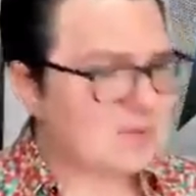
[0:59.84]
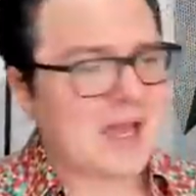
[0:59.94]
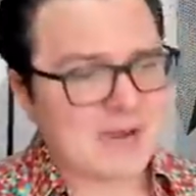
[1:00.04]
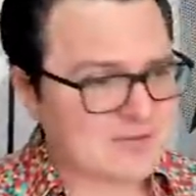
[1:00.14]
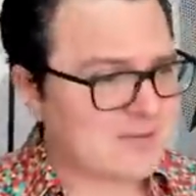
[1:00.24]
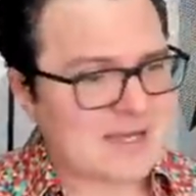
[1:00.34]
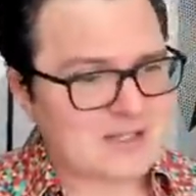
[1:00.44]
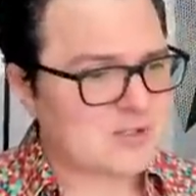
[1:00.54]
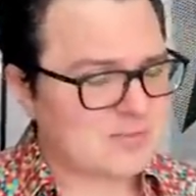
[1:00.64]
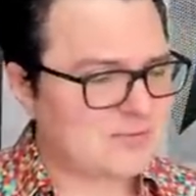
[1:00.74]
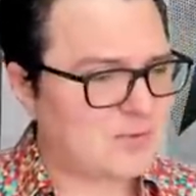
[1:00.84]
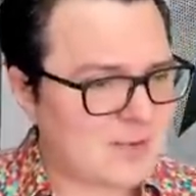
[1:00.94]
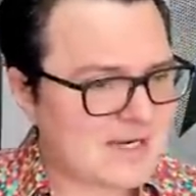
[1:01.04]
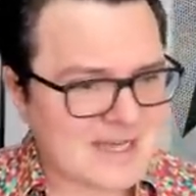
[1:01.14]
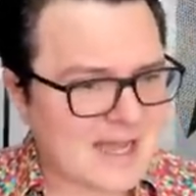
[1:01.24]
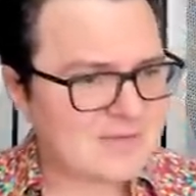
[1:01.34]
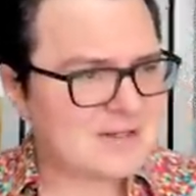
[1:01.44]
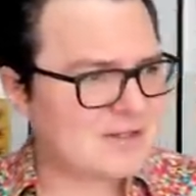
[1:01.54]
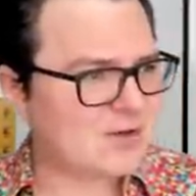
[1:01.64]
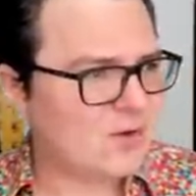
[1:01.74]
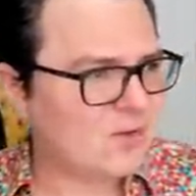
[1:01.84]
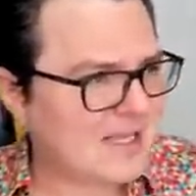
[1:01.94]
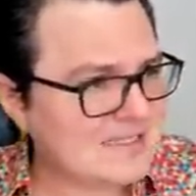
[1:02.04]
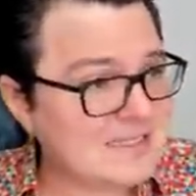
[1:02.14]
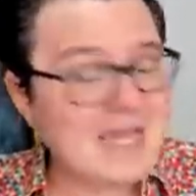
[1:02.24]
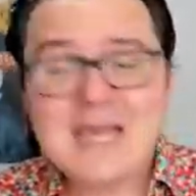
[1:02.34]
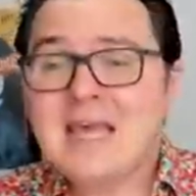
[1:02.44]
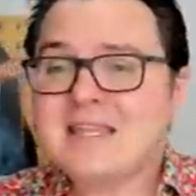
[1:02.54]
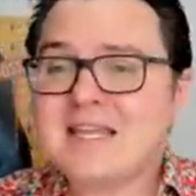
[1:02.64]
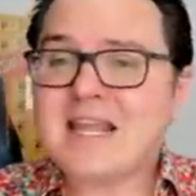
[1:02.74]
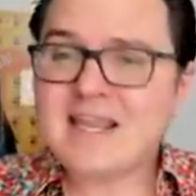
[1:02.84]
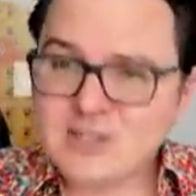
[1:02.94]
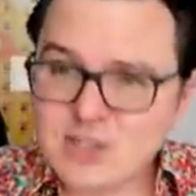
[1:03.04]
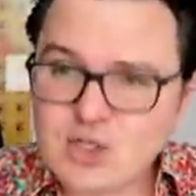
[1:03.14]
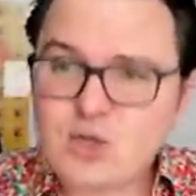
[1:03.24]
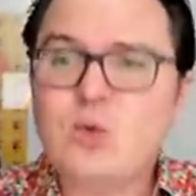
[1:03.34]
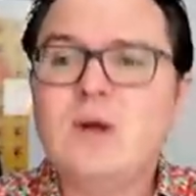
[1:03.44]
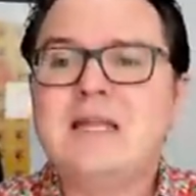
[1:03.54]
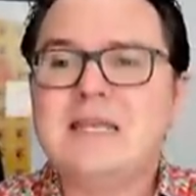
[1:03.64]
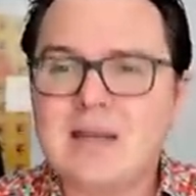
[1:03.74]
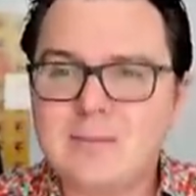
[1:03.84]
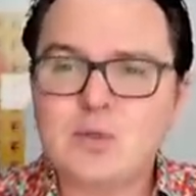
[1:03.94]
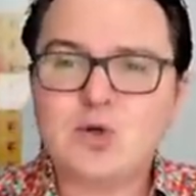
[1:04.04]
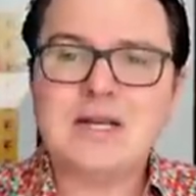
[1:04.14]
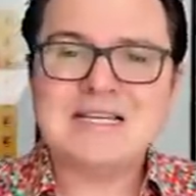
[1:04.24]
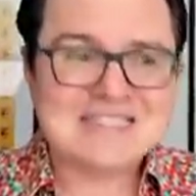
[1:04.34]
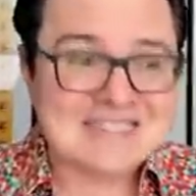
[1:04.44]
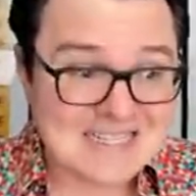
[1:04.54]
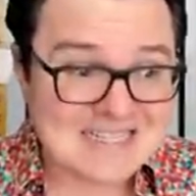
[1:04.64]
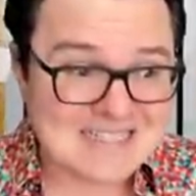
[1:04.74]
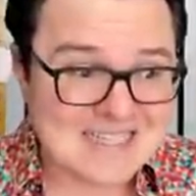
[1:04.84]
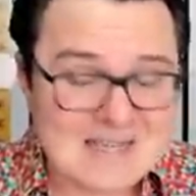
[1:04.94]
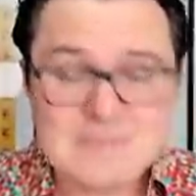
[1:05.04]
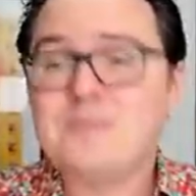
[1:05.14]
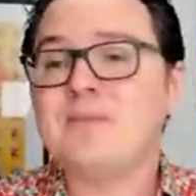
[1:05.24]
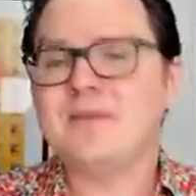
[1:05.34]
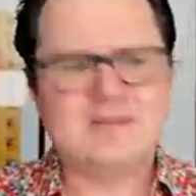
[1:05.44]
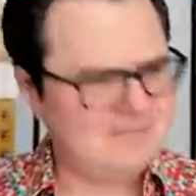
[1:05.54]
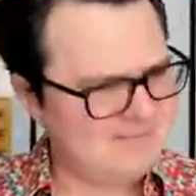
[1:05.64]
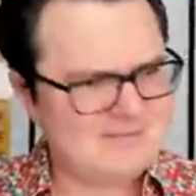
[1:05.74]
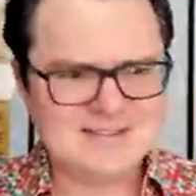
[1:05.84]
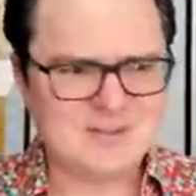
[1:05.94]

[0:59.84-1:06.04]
have to mention before we dive into the coins that issue number 60, it's